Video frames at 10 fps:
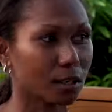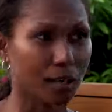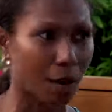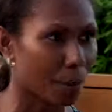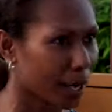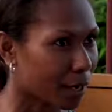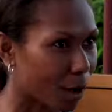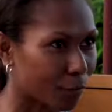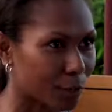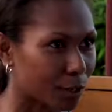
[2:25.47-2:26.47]
campaign
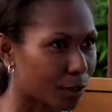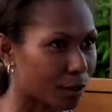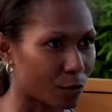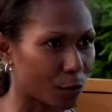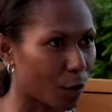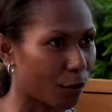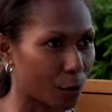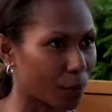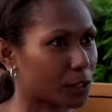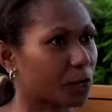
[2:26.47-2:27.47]
of
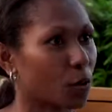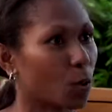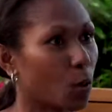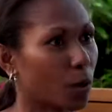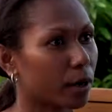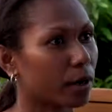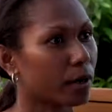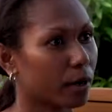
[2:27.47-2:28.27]
the Pacific War.